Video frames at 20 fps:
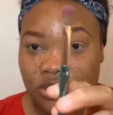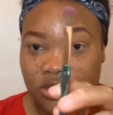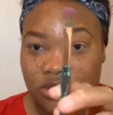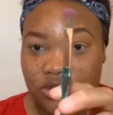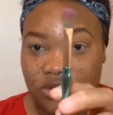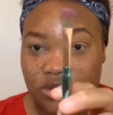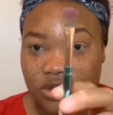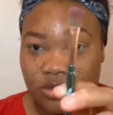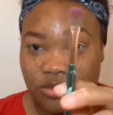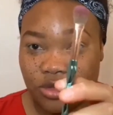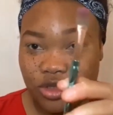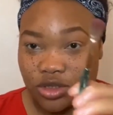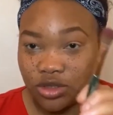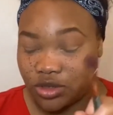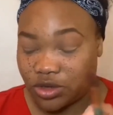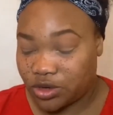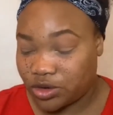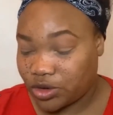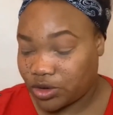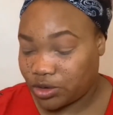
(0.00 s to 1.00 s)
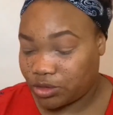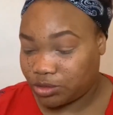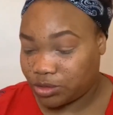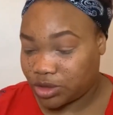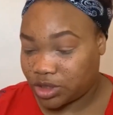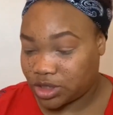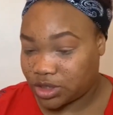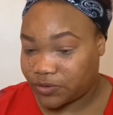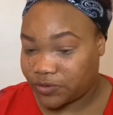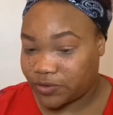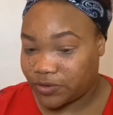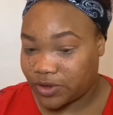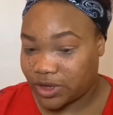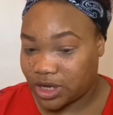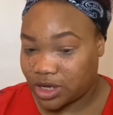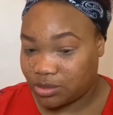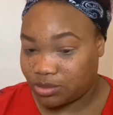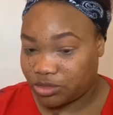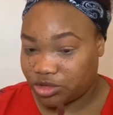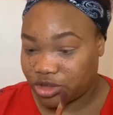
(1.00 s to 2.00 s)
So I'm just gonna go in with this
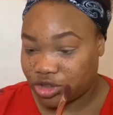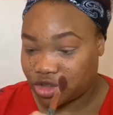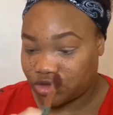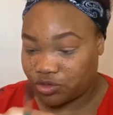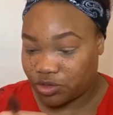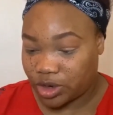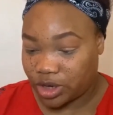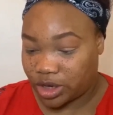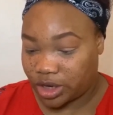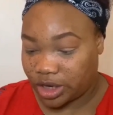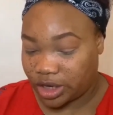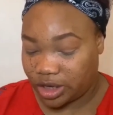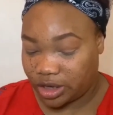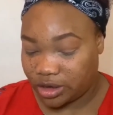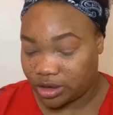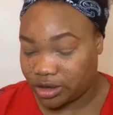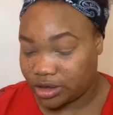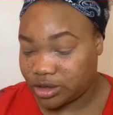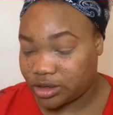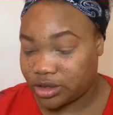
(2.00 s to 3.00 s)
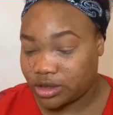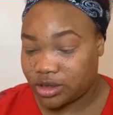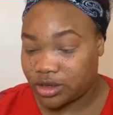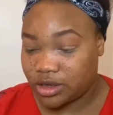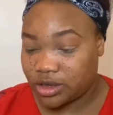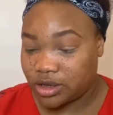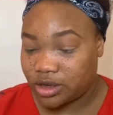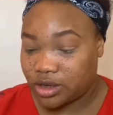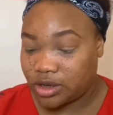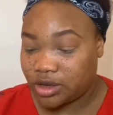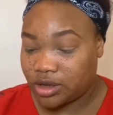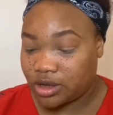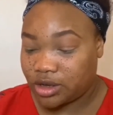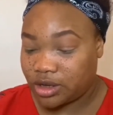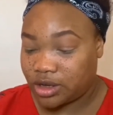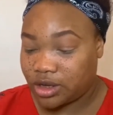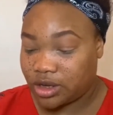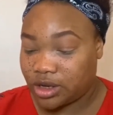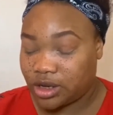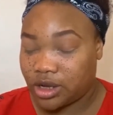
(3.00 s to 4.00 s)
flat brush right here,
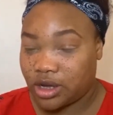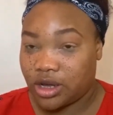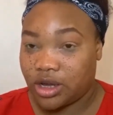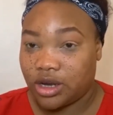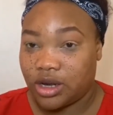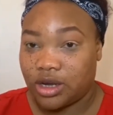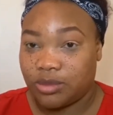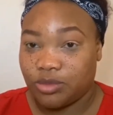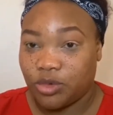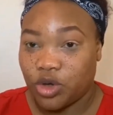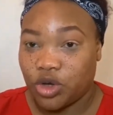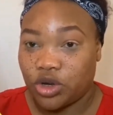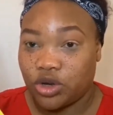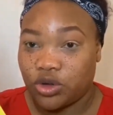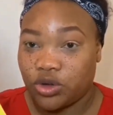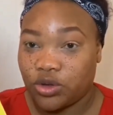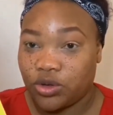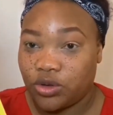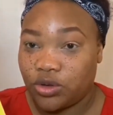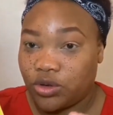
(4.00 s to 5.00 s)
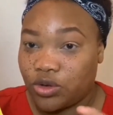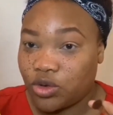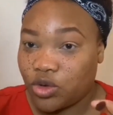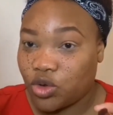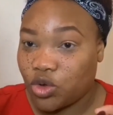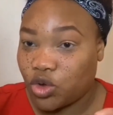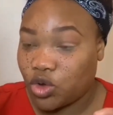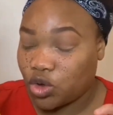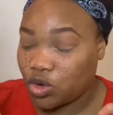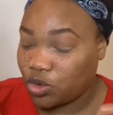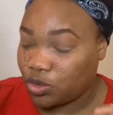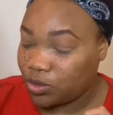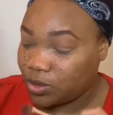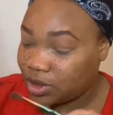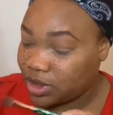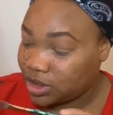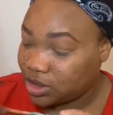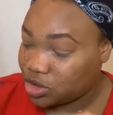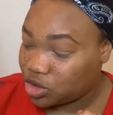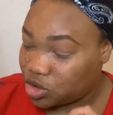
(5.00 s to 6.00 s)
and then I'm gonna go
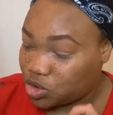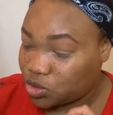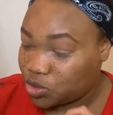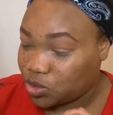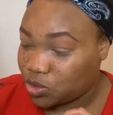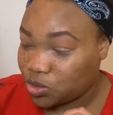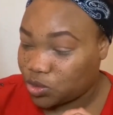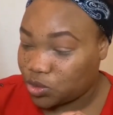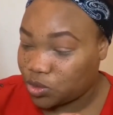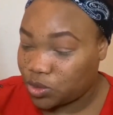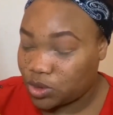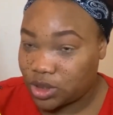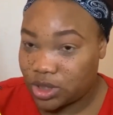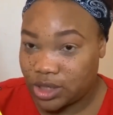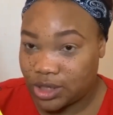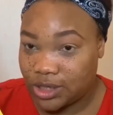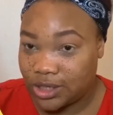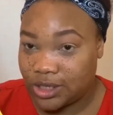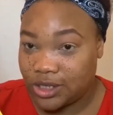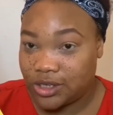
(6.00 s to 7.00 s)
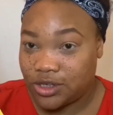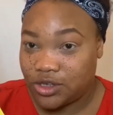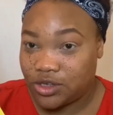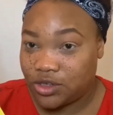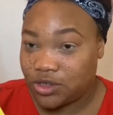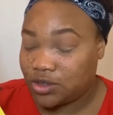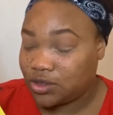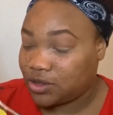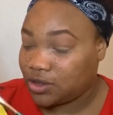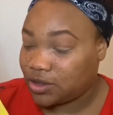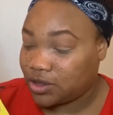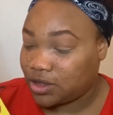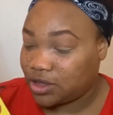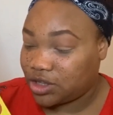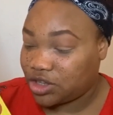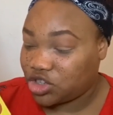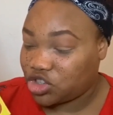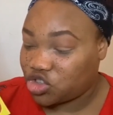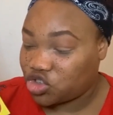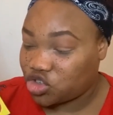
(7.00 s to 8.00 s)
into
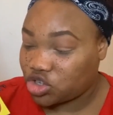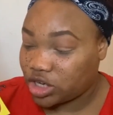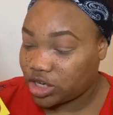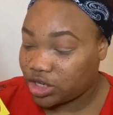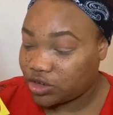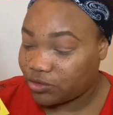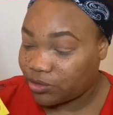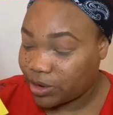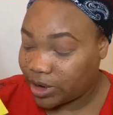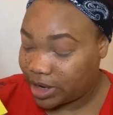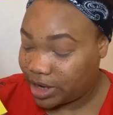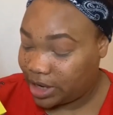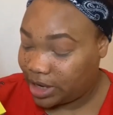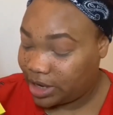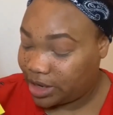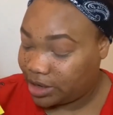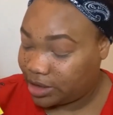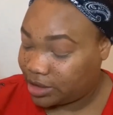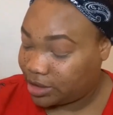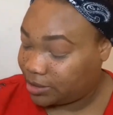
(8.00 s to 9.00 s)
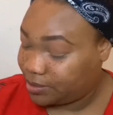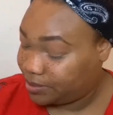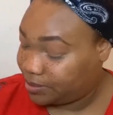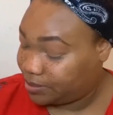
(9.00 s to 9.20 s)
this shade right here.